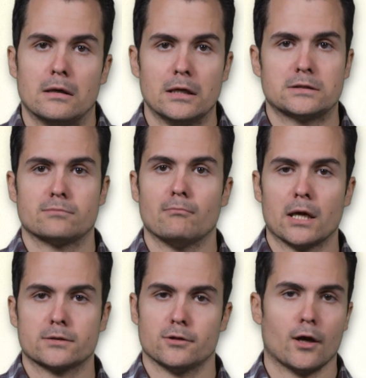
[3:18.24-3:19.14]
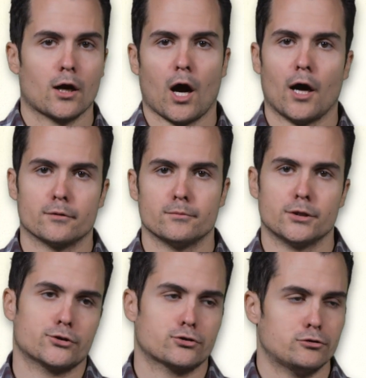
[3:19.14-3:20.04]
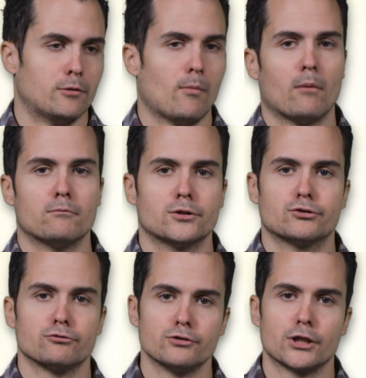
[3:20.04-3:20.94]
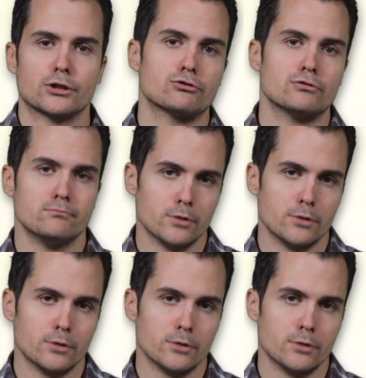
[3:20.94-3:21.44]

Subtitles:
let's make the economy scream, I'm Richard Nixon,